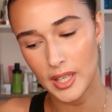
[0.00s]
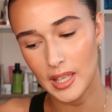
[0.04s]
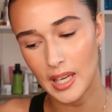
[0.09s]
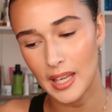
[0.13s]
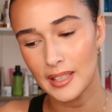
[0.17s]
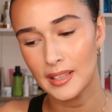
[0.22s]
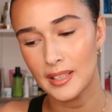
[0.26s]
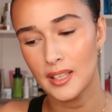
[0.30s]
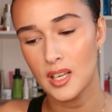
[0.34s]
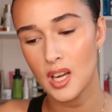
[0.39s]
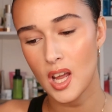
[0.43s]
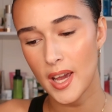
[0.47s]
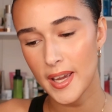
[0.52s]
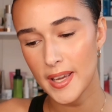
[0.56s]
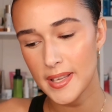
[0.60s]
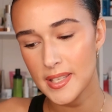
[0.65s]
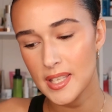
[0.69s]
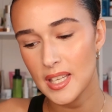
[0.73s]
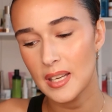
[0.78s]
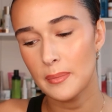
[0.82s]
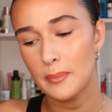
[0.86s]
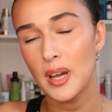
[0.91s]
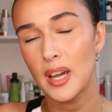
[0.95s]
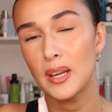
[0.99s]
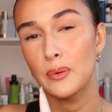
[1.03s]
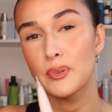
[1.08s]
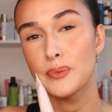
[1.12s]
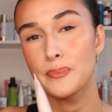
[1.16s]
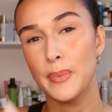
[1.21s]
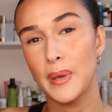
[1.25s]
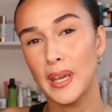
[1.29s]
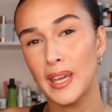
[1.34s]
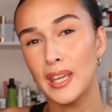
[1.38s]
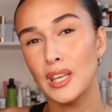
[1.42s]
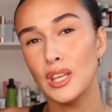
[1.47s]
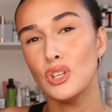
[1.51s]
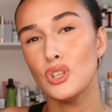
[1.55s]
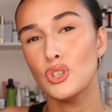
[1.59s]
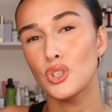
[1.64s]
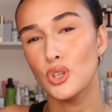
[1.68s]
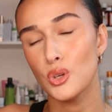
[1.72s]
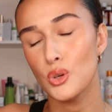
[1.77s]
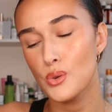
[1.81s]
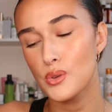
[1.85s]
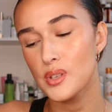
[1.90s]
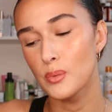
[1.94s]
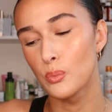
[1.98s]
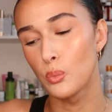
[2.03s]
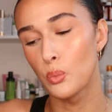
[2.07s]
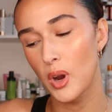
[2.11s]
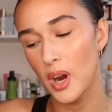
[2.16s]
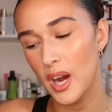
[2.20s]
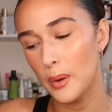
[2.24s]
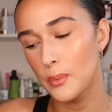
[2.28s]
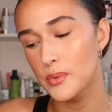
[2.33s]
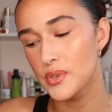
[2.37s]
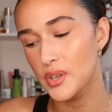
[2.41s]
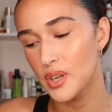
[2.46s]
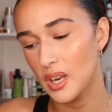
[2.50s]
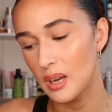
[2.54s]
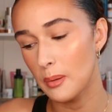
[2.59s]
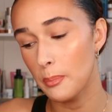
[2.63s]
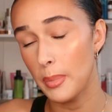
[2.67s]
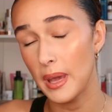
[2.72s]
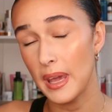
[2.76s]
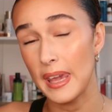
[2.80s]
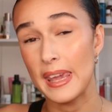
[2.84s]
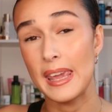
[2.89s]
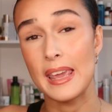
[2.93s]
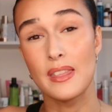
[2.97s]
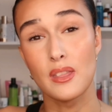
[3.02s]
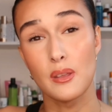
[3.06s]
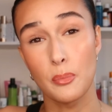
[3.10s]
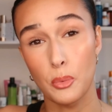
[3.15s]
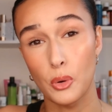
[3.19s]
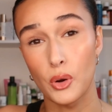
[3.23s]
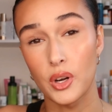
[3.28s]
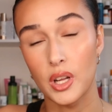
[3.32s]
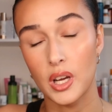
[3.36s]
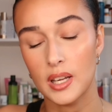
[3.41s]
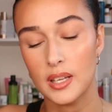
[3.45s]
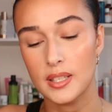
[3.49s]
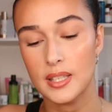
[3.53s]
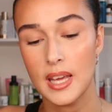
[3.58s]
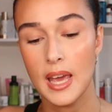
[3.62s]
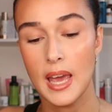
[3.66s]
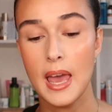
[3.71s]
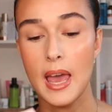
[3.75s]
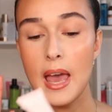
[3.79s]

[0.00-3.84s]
Like, the niacinamide was picking and choosing where it was going to be in the product.